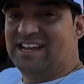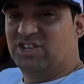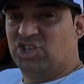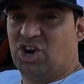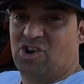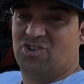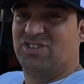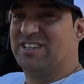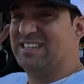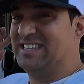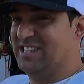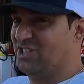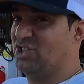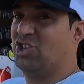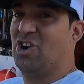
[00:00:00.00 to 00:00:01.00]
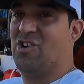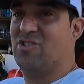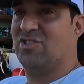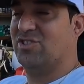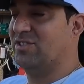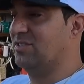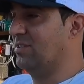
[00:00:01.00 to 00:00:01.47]
I charged it,
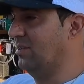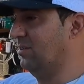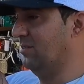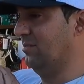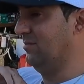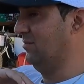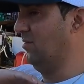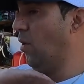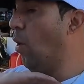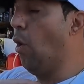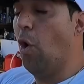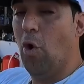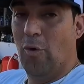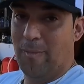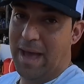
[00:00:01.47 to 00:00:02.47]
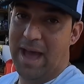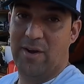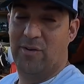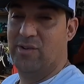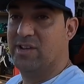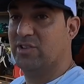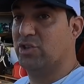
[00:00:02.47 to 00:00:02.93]
discharged the whole
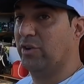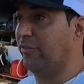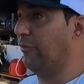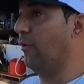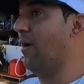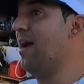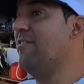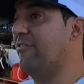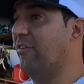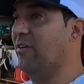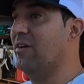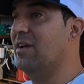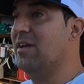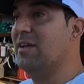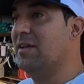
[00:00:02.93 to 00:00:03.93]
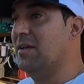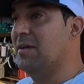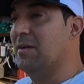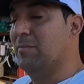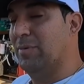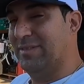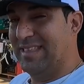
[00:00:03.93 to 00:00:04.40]
battery. It took forever,
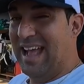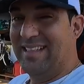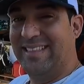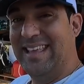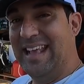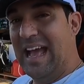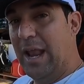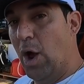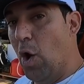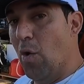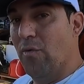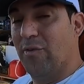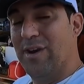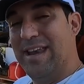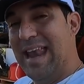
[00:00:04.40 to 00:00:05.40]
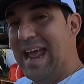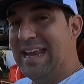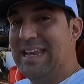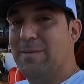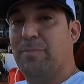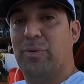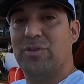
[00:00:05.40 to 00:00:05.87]
but that thing got over
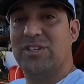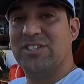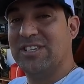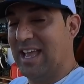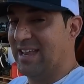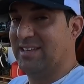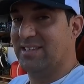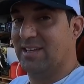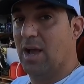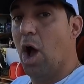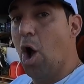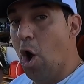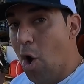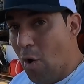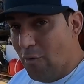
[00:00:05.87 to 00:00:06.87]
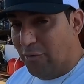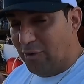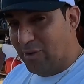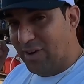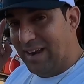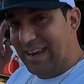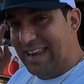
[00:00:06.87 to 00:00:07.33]
90%.
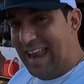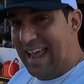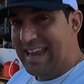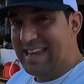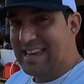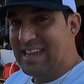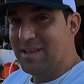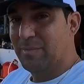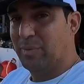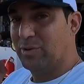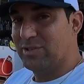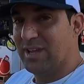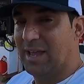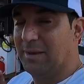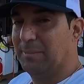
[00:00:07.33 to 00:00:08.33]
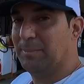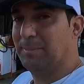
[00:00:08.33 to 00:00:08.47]
Over 90%.